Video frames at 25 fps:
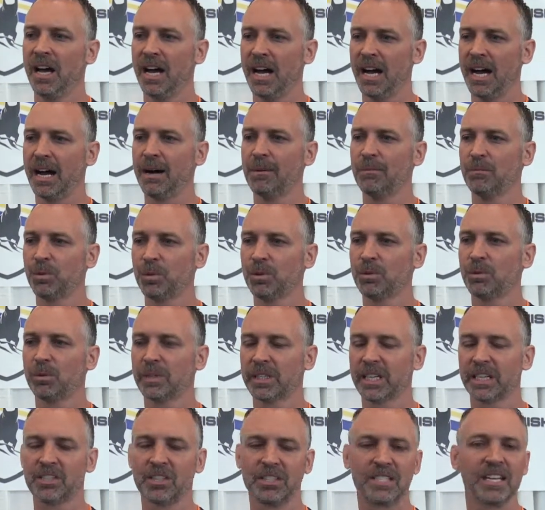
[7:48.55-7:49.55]
we'll
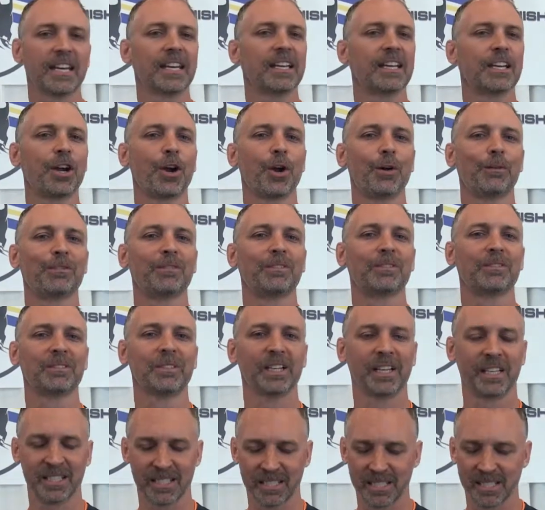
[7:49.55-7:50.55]
get you taken care of
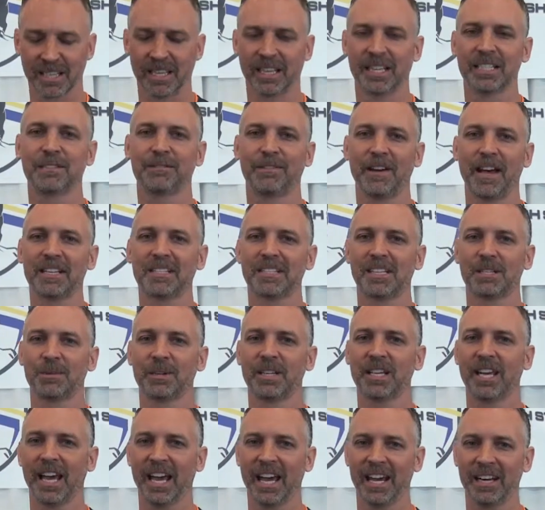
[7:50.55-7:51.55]
as fast as we
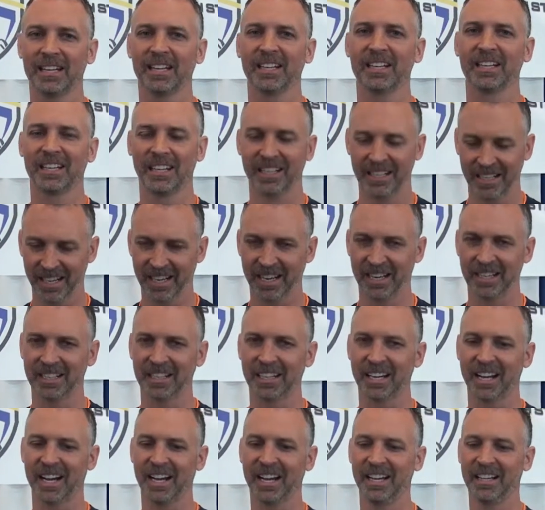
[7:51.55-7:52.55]
can, and
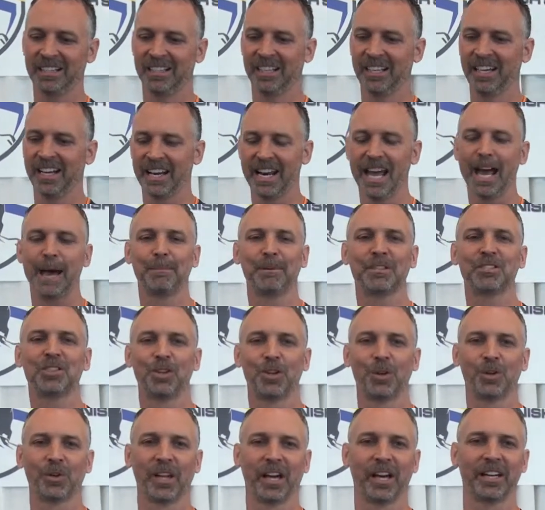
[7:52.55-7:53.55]
happy to
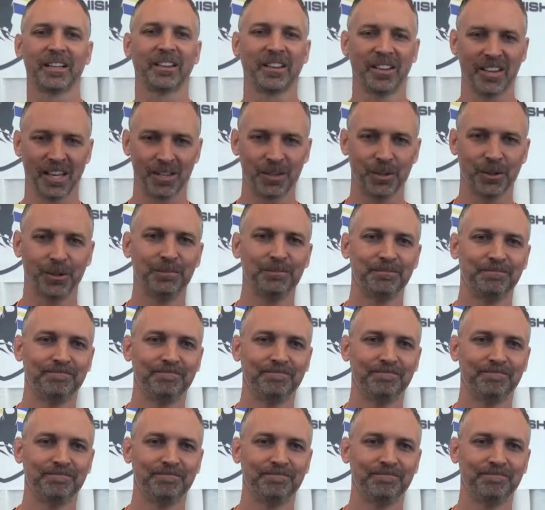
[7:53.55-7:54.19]
do that. Thank you.